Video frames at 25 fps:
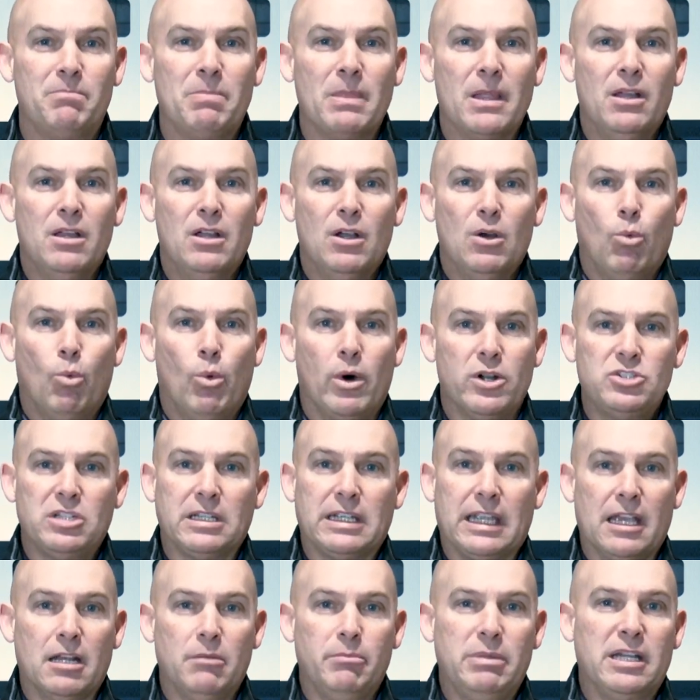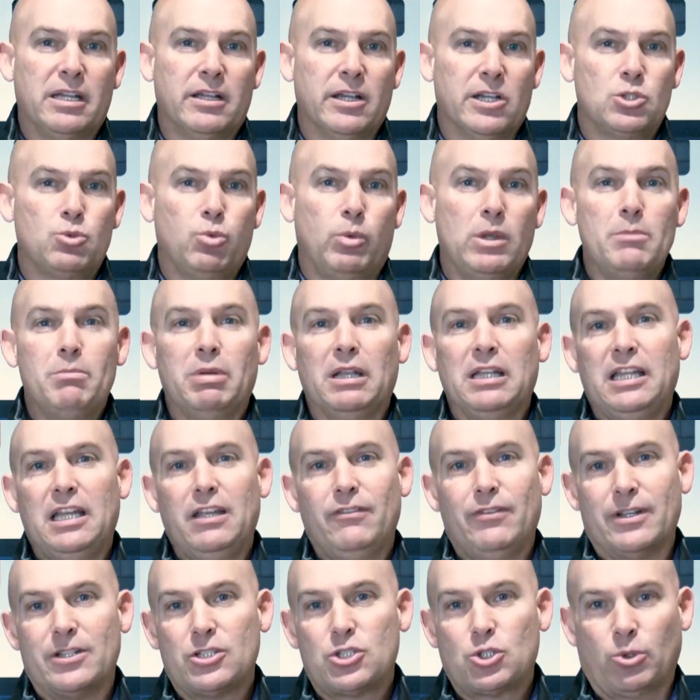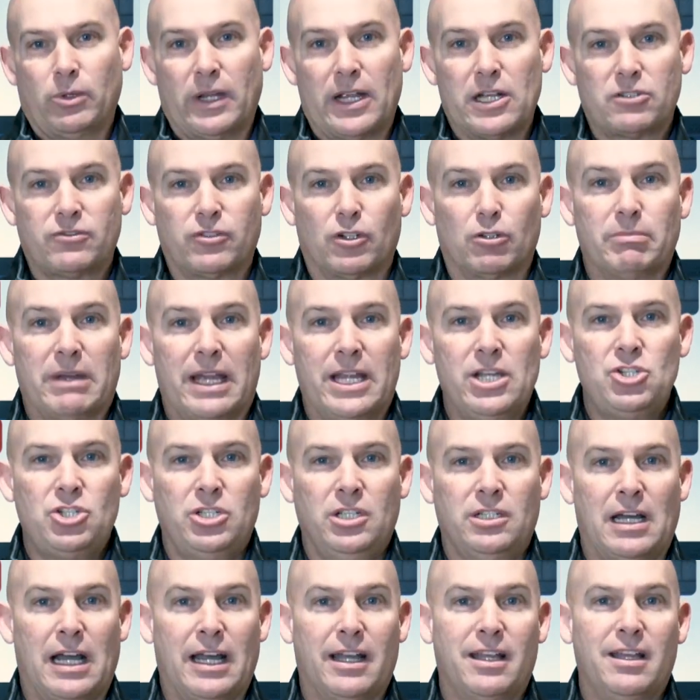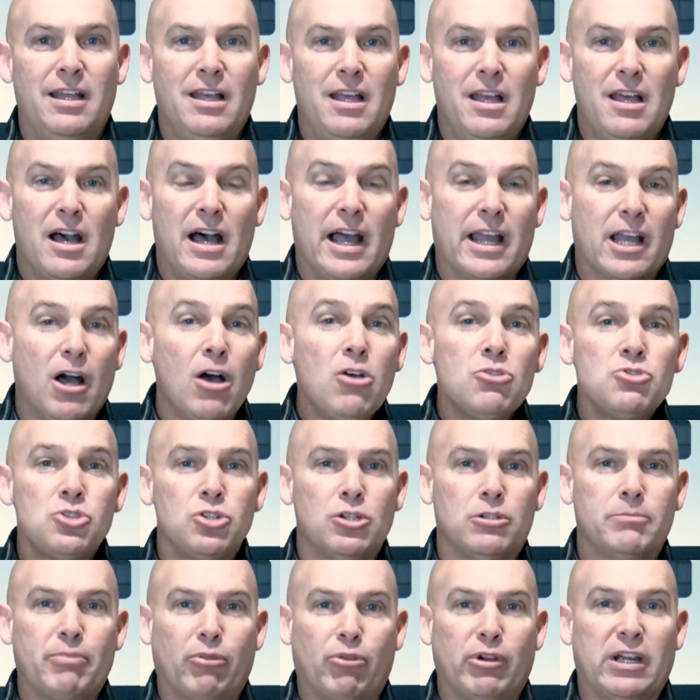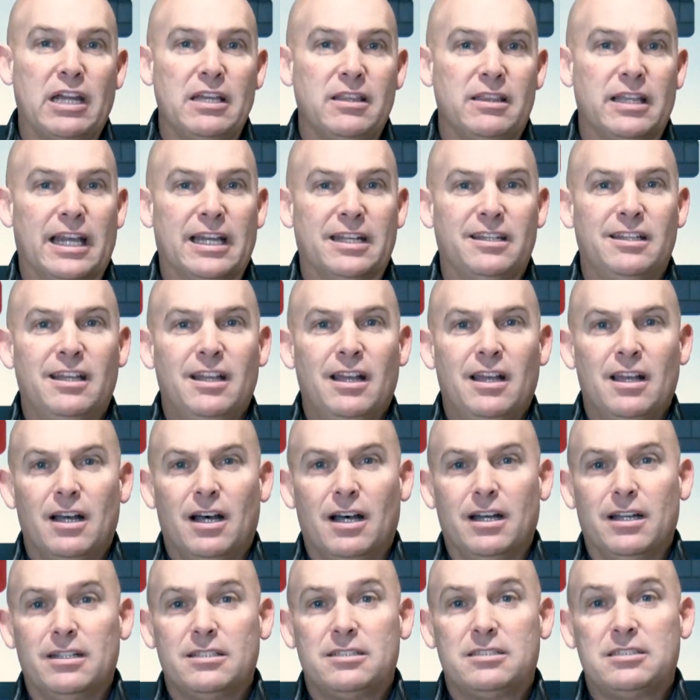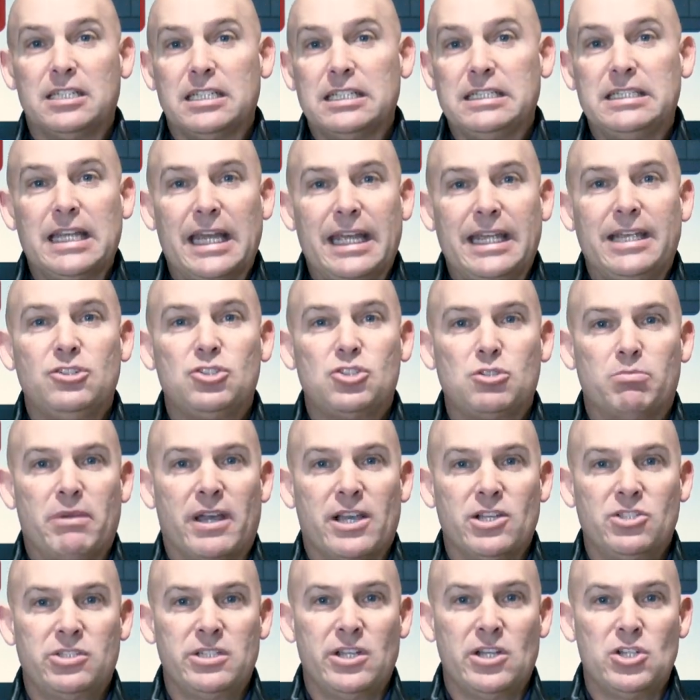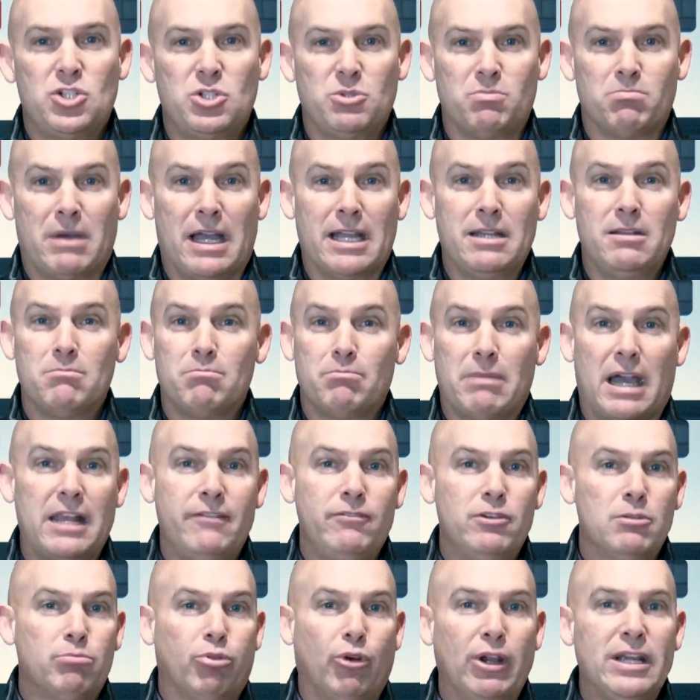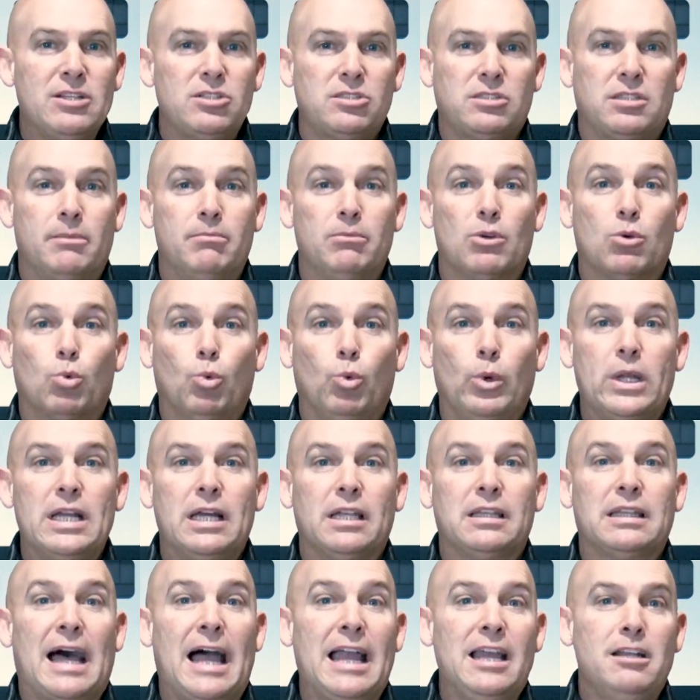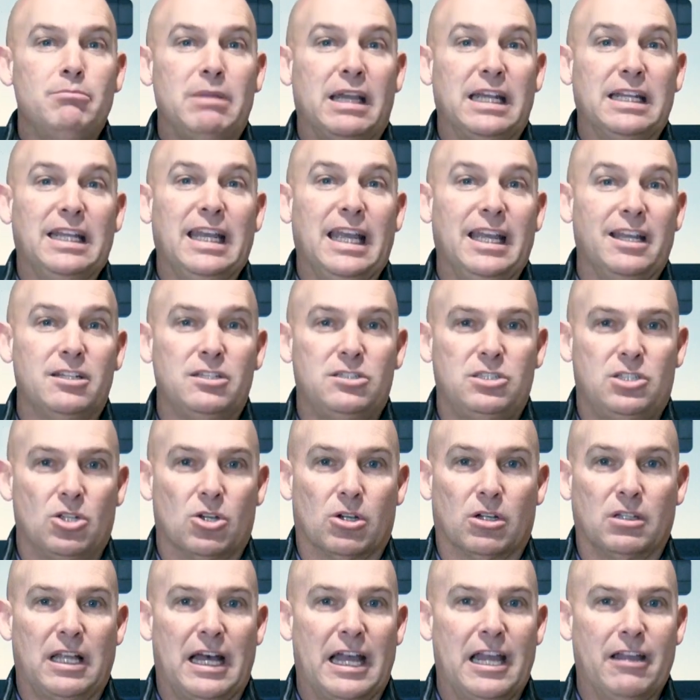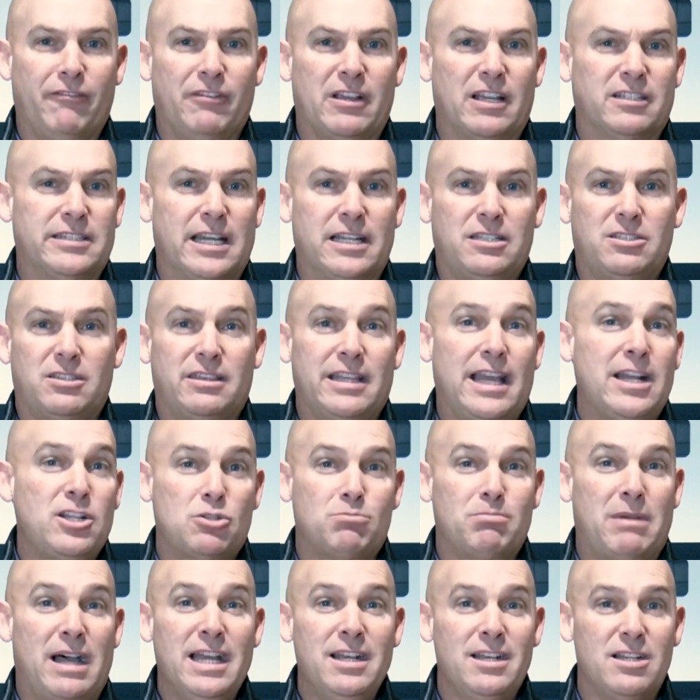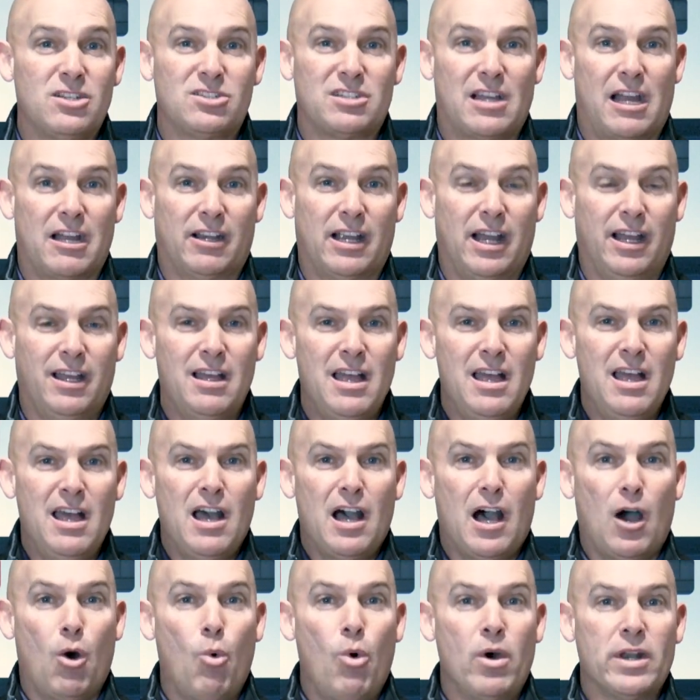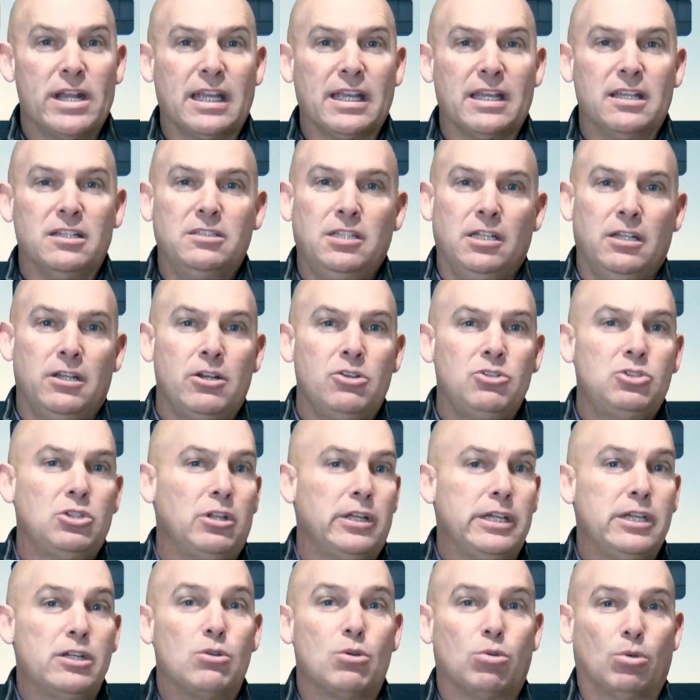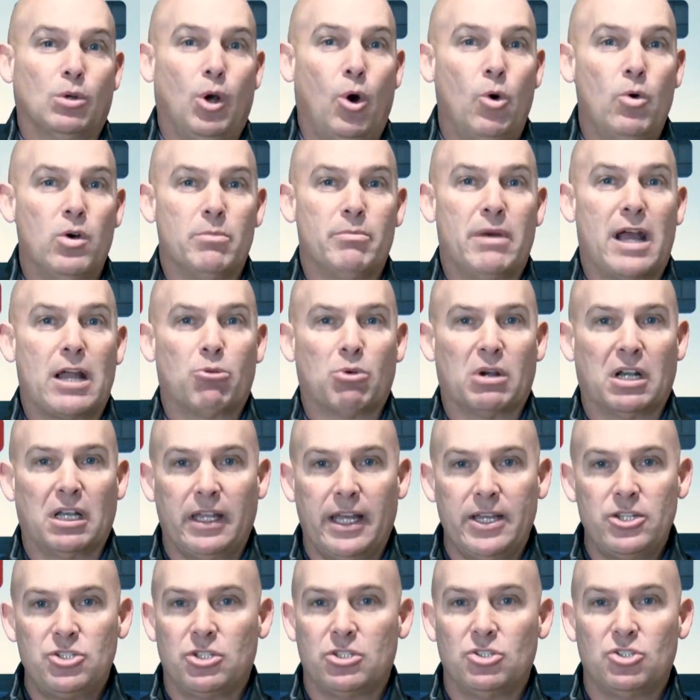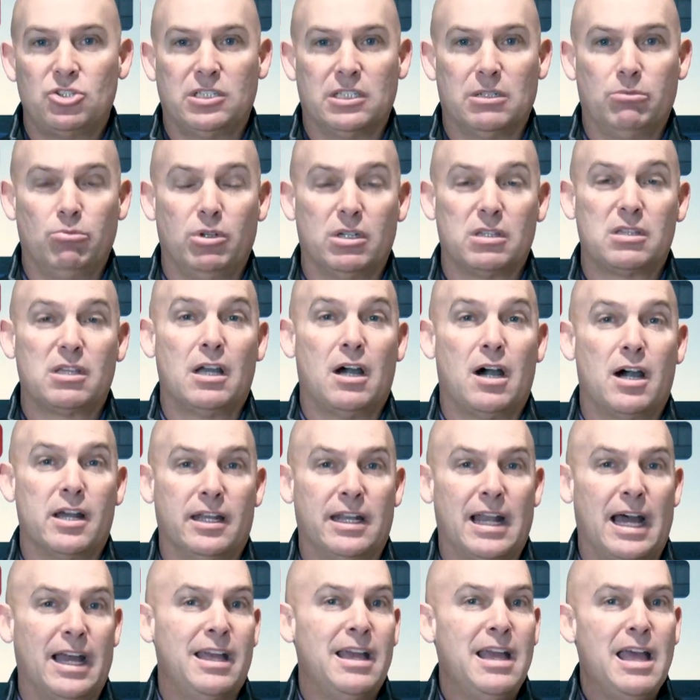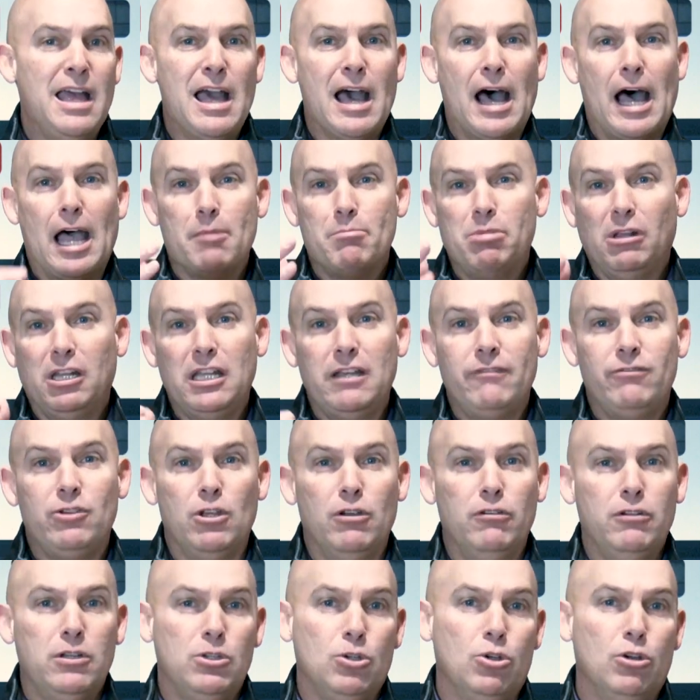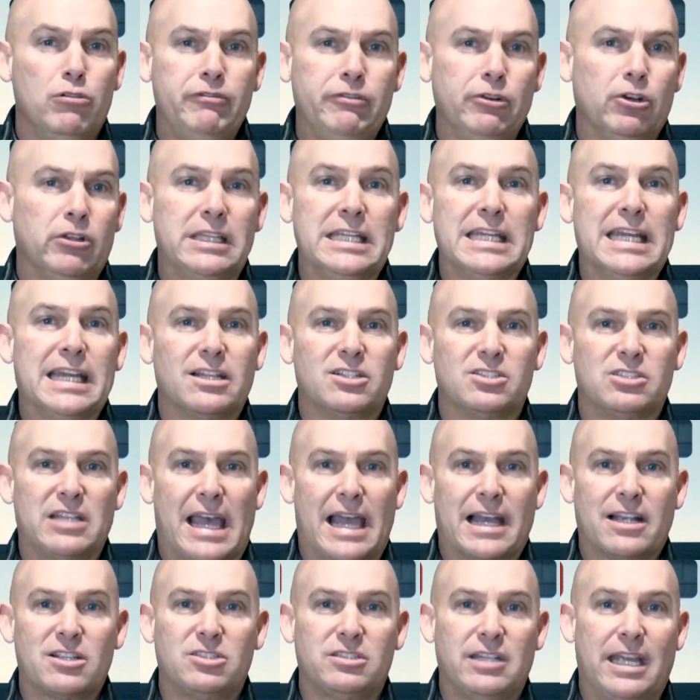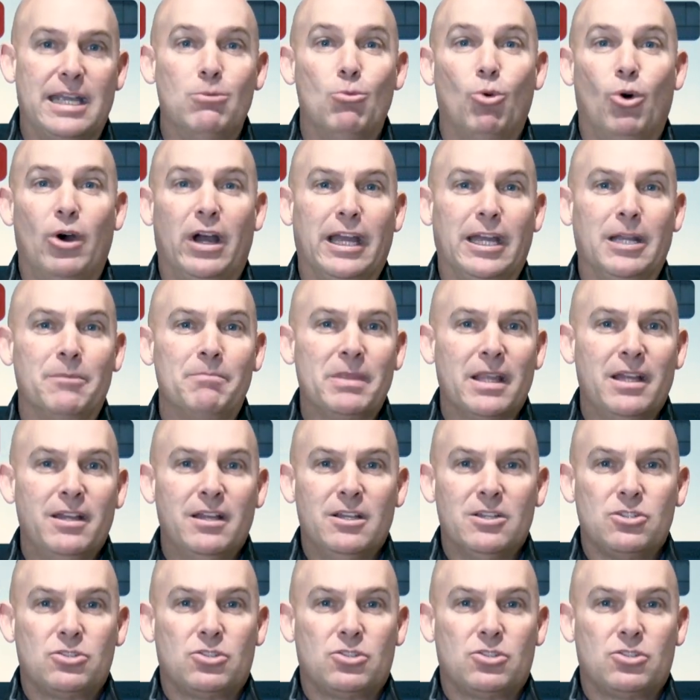But once again, because we believe in transformation, I, I also pray that uh, today's message might, might even bring some realignment into your life, because that's, that's my desire. I, I want to continuously grow in my relationship with God. And I, I believe you, you feel the exact same way.